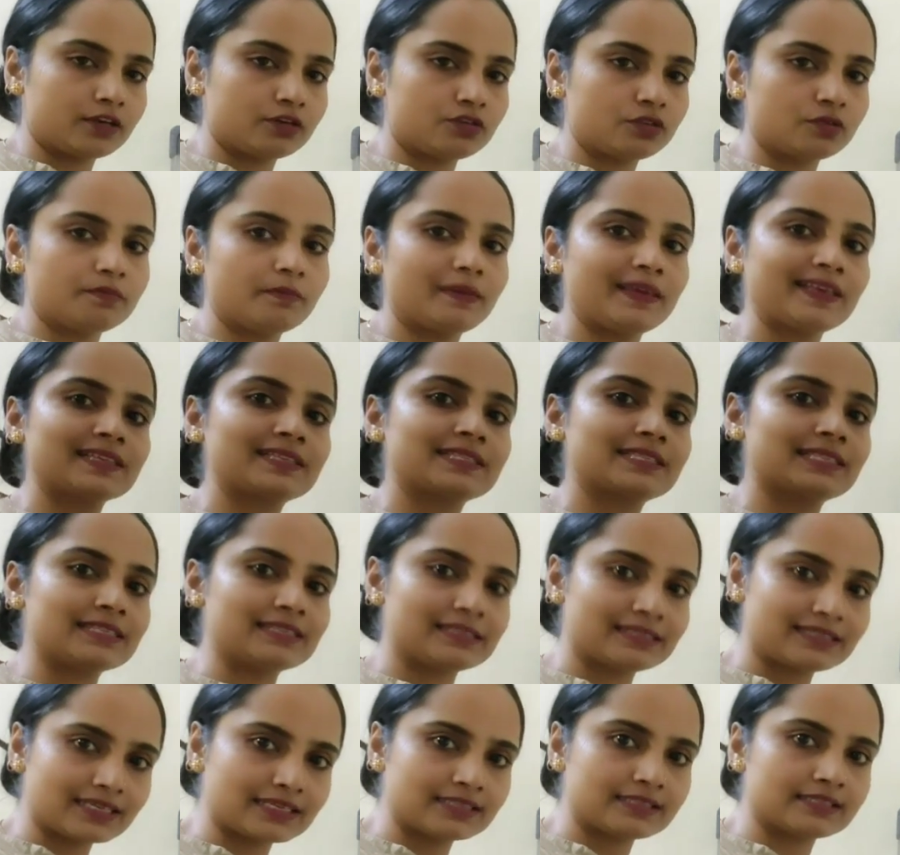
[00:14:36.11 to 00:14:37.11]
to make
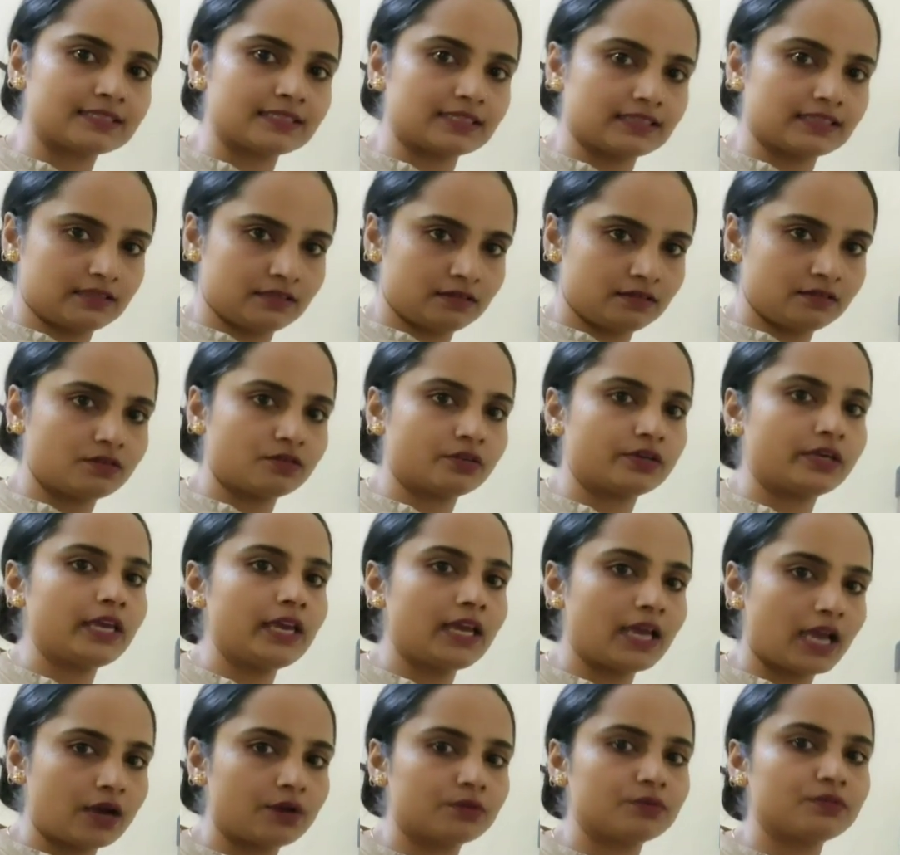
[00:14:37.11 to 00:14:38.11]
sentences, okay,
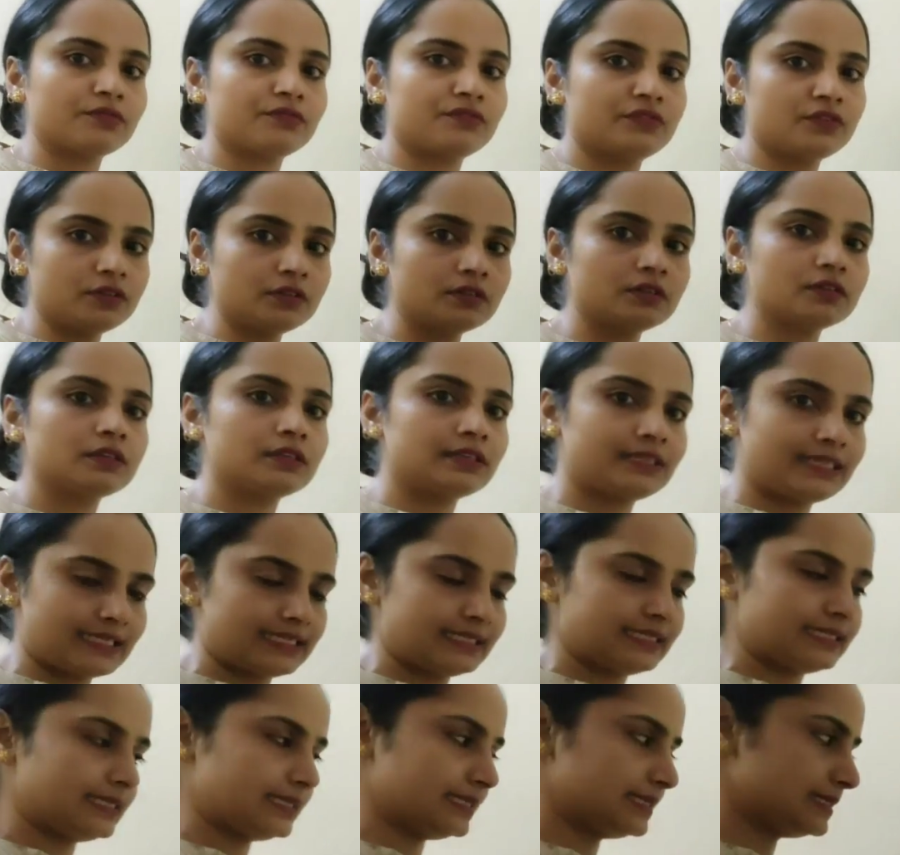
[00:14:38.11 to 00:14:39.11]
out of the
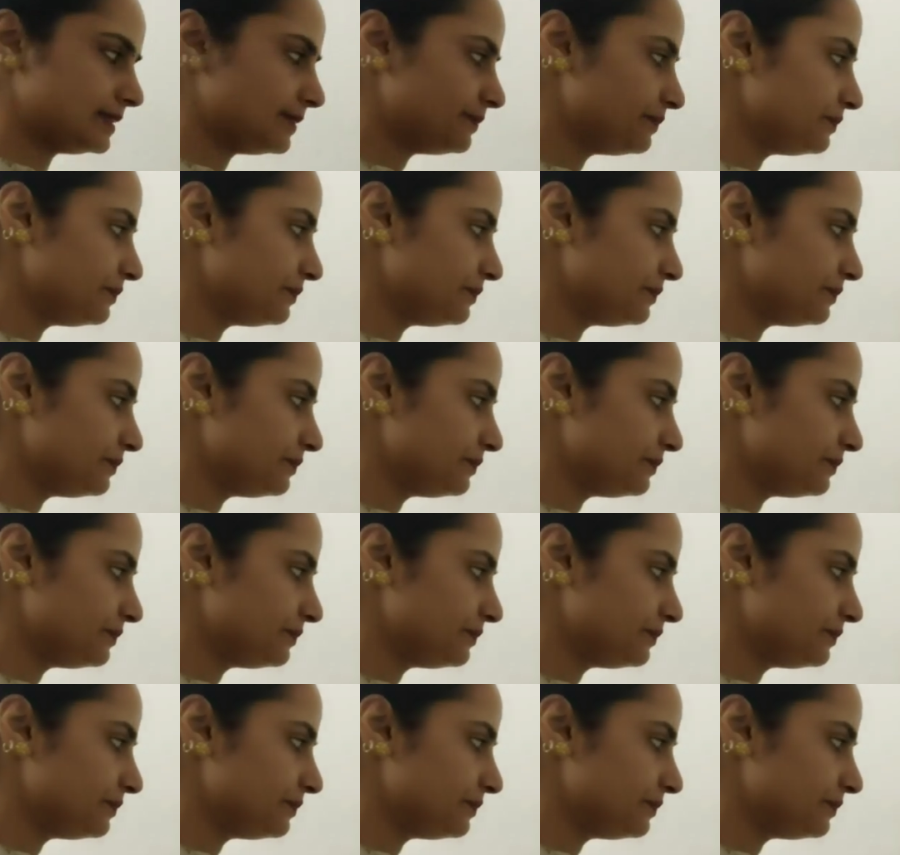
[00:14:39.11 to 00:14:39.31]
tenses.